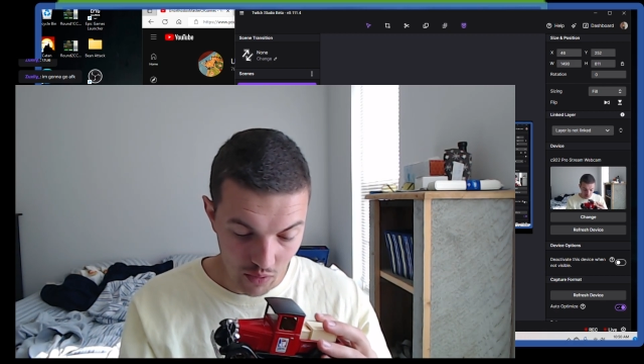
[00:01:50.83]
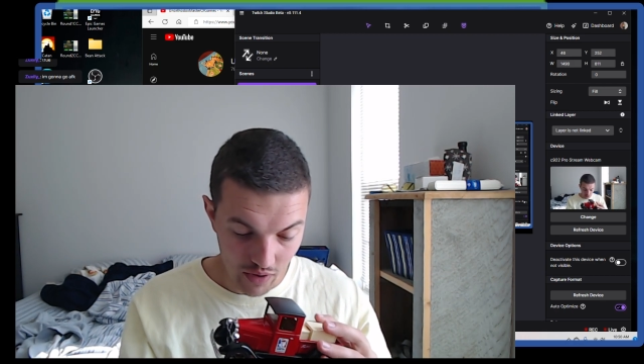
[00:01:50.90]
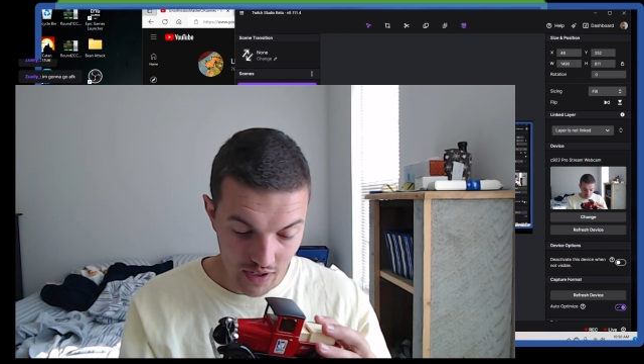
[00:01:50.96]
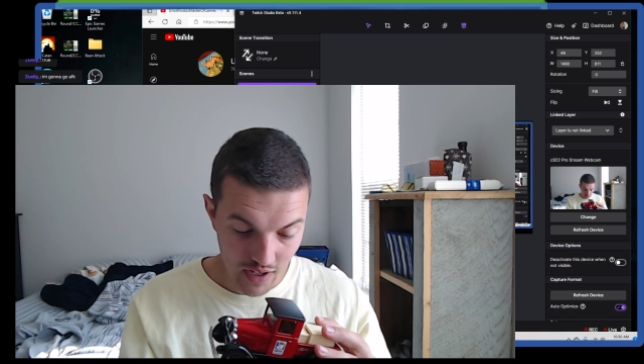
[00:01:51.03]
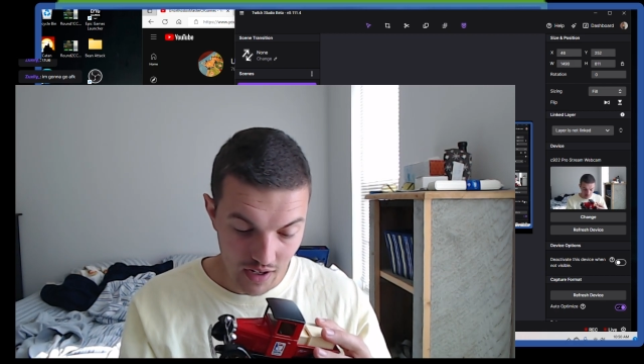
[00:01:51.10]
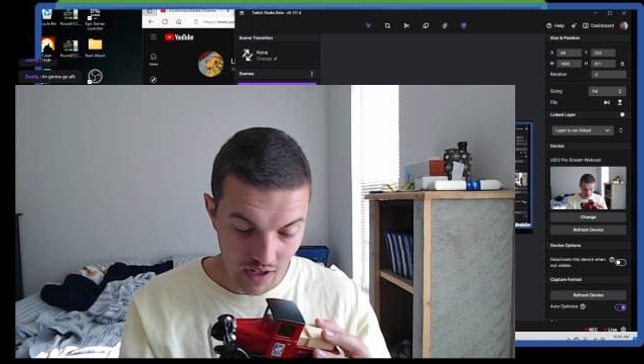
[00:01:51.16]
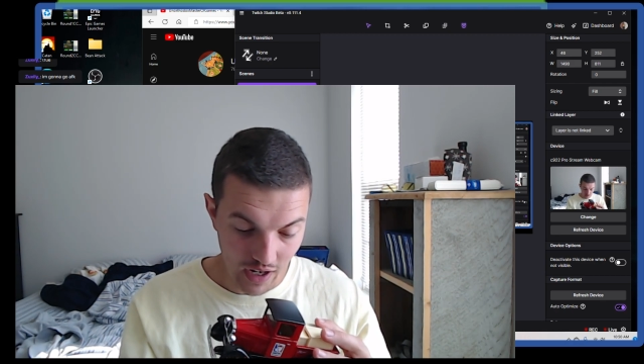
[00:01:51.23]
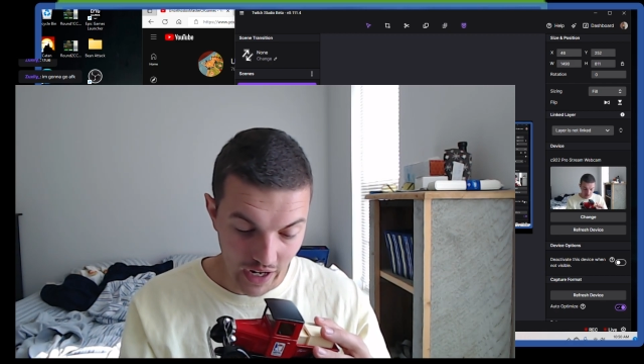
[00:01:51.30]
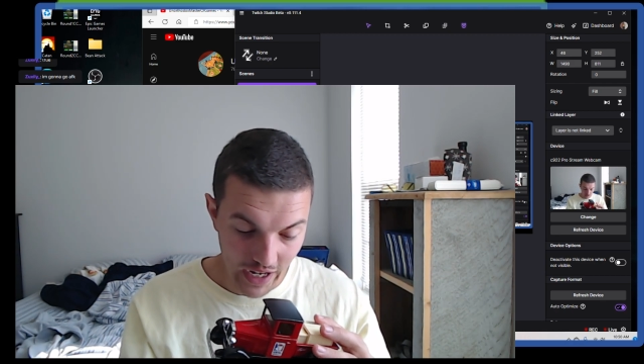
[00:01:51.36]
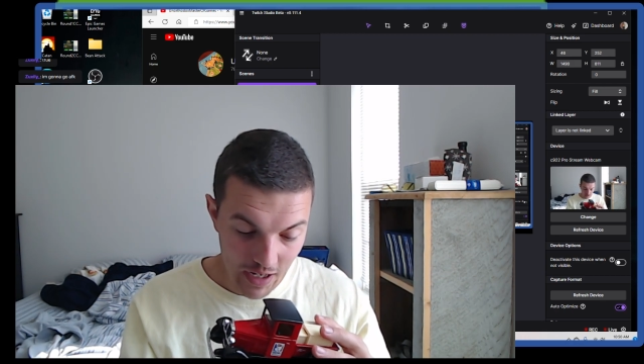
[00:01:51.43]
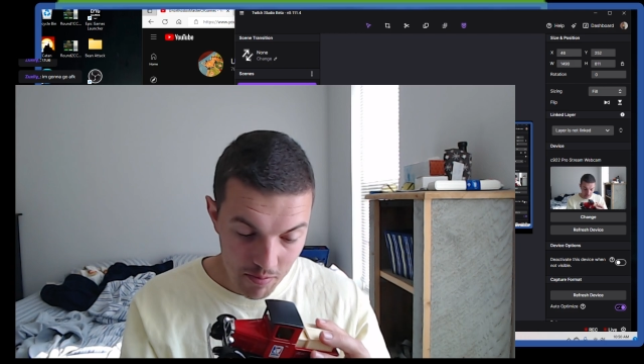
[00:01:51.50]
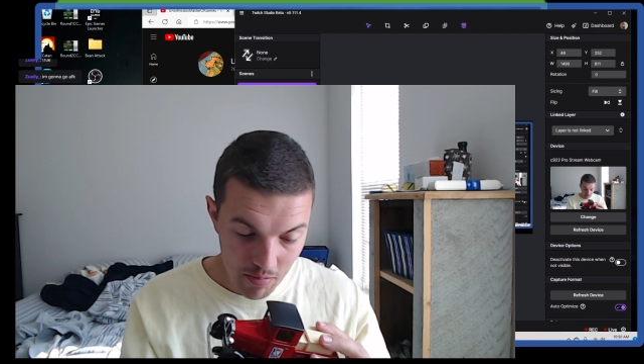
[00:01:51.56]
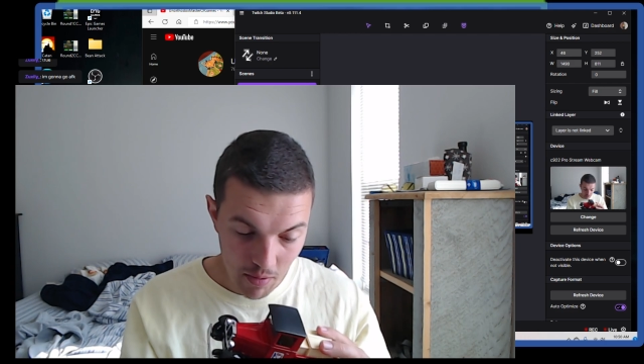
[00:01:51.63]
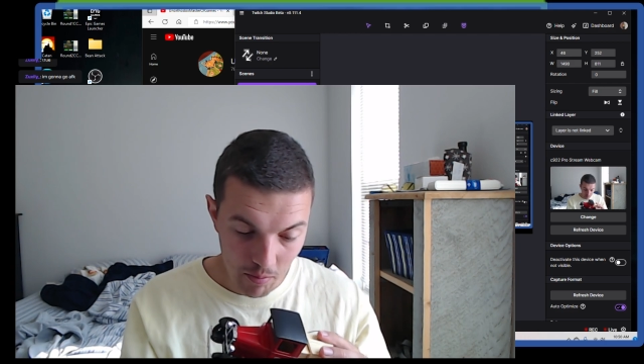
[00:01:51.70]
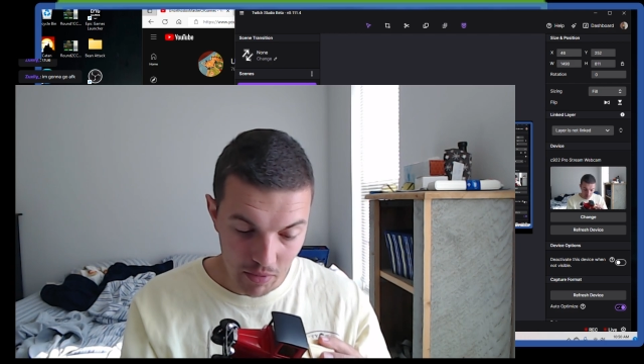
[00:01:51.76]
get
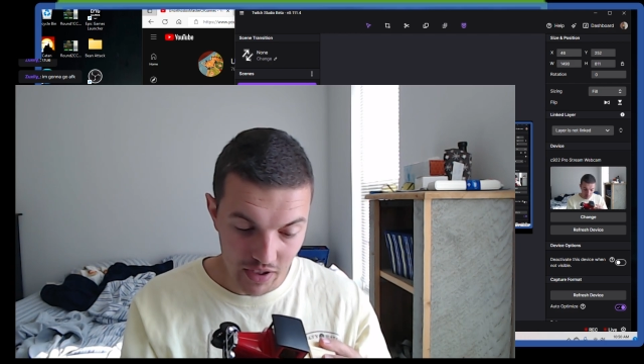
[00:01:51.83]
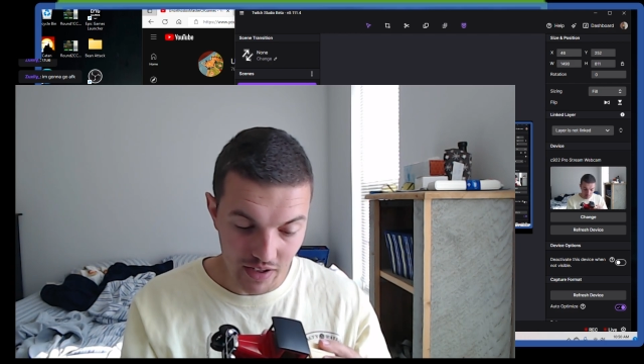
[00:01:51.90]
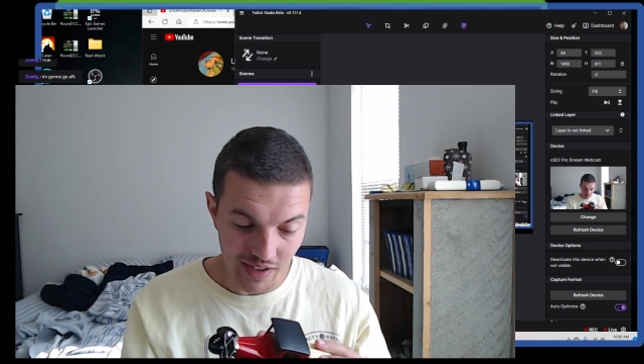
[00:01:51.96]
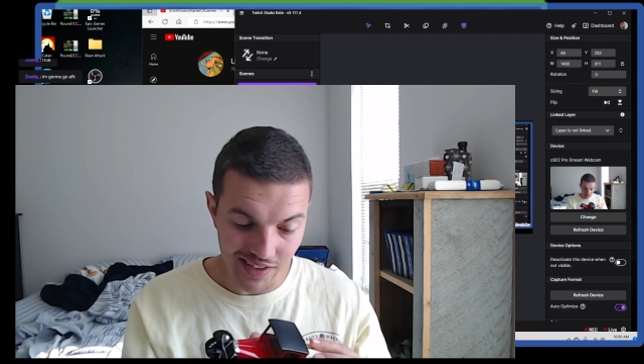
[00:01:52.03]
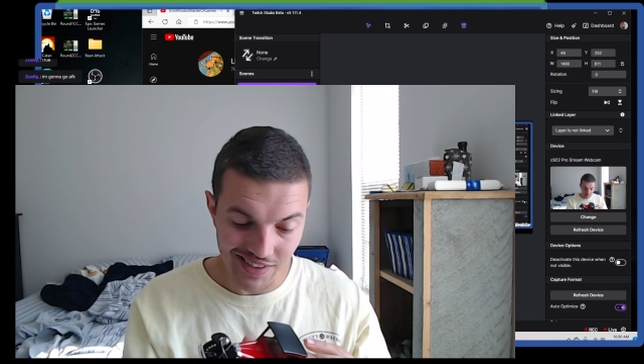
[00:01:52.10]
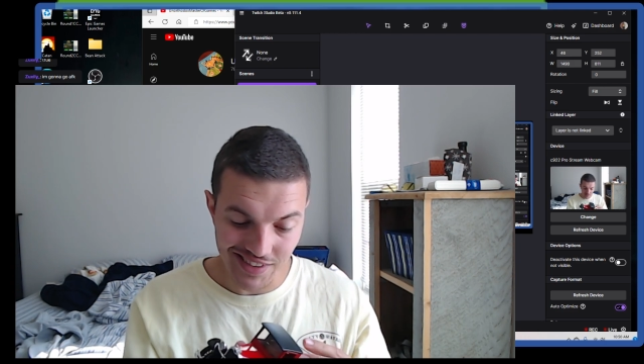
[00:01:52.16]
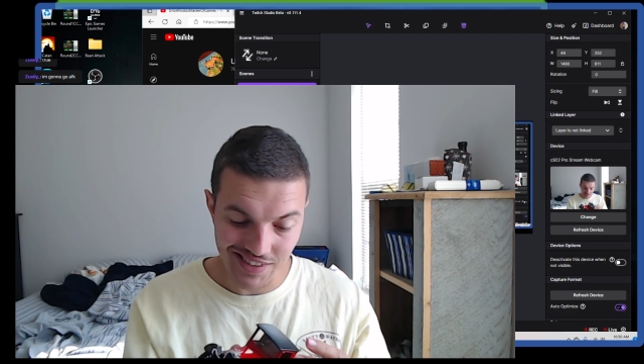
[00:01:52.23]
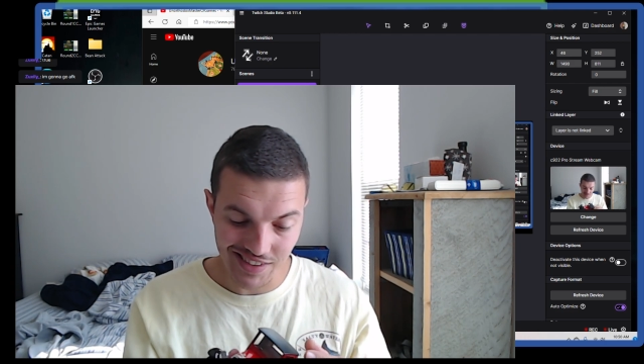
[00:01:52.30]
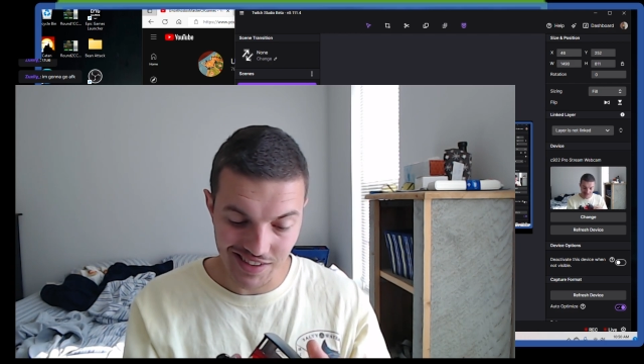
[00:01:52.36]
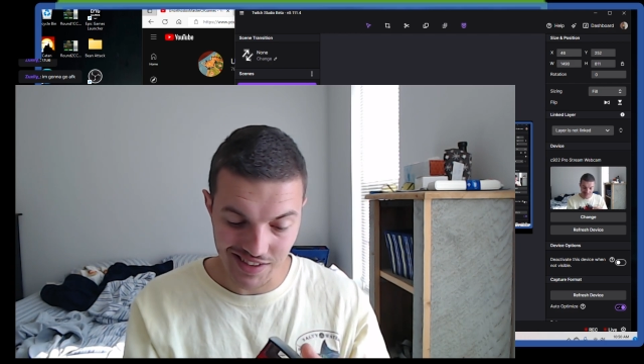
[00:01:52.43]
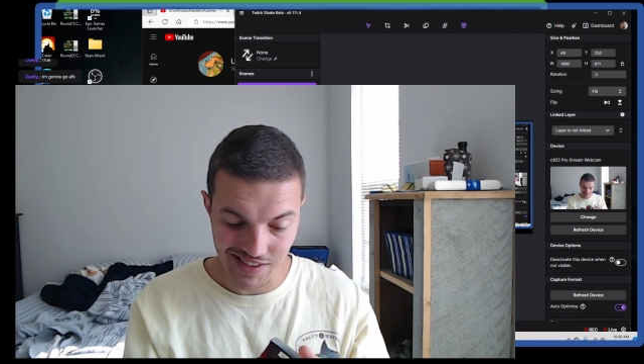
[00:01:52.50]
hype because